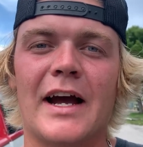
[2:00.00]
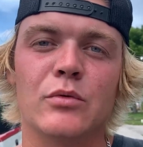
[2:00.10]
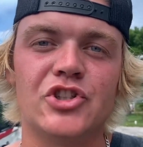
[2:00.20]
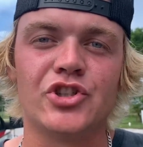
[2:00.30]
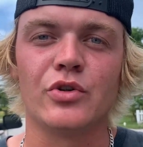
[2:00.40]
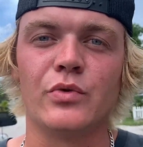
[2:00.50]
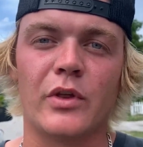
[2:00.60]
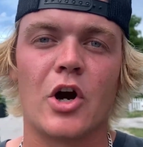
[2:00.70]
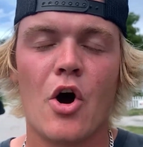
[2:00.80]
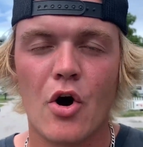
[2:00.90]
I would show you
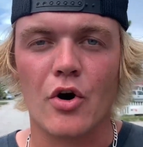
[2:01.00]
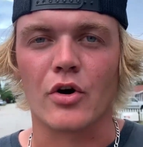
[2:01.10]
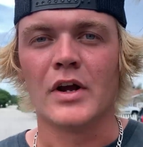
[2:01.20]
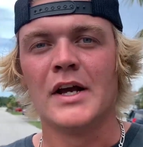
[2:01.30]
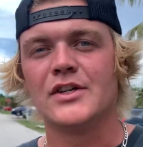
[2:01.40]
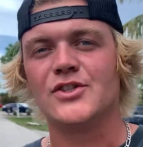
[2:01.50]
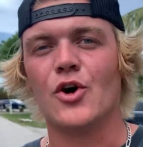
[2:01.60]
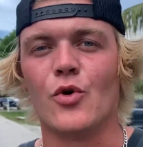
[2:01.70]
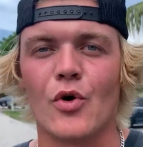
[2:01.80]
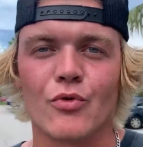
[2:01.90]
the car.
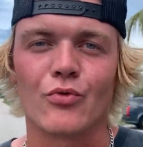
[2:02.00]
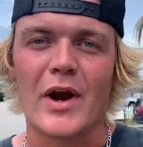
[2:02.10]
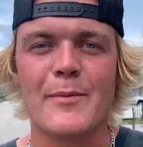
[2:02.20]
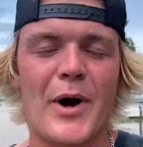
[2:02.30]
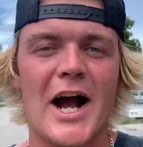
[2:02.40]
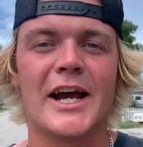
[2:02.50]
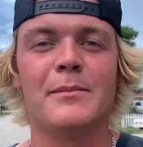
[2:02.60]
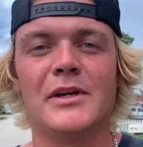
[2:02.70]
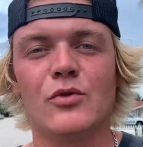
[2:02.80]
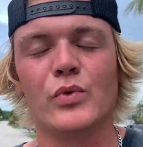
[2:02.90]
So right
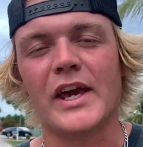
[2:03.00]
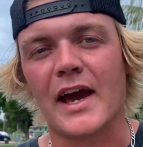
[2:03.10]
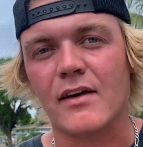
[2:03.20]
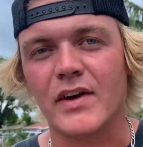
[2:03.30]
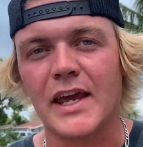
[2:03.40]
behind me, we have